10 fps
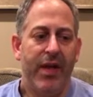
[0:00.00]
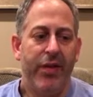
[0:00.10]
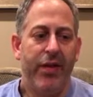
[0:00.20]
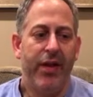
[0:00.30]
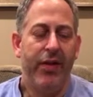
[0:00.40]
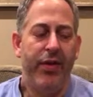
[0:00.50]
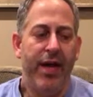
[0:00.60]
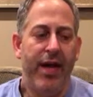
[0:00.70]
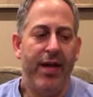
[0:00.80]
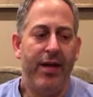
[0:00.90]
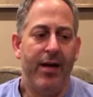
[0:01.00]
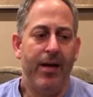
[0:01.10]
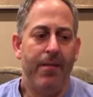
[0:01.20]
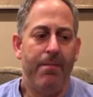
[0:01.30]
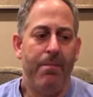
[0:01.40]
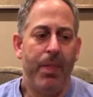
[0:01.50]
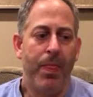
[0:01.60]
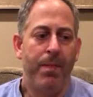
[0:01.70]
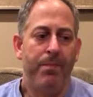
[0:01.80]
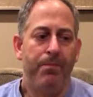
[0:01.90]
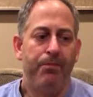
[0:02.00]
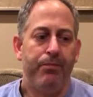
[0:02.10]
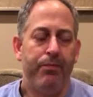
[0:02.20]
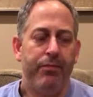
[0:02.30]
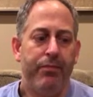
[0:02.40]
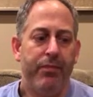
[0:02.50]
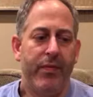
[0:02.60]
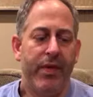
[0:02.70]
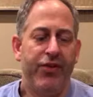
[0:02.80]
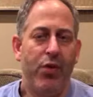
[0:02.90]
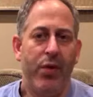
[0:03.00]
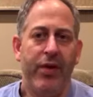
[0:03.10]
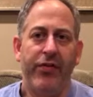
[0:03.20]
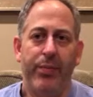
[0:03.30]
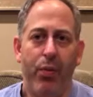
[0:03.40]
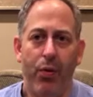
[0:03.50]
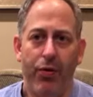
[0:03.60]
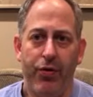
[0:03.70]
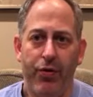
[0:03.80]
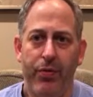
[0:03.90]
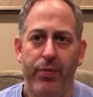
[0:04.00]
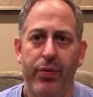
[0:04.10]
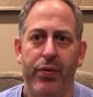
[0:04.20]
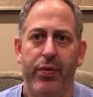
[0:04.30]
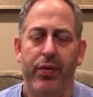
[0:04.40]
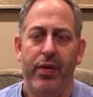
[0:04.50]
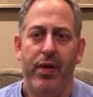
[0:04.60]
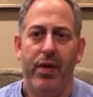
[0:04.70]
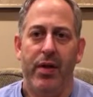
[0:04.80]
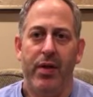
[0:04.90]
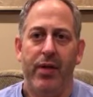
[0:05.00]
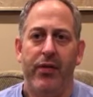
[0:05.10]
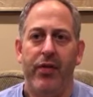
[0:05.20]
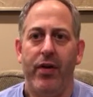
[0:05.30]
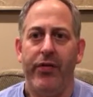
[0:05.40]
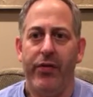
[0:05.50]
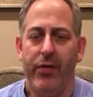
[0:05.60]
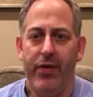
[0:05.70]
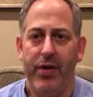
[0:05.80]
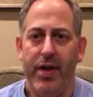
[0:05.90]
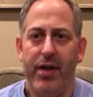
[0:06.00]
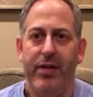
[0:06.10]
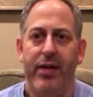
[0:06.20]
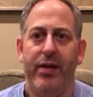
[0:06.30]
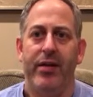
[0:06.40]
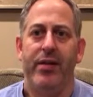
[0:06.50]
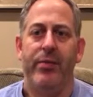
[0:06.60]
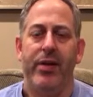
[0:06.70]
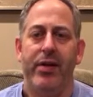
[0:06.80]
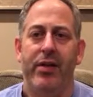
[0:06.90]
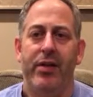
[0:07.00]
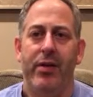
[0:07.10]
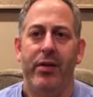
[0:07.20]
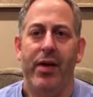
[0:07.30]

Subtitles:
I think that joining a support group is also a good idea. I mean, you know,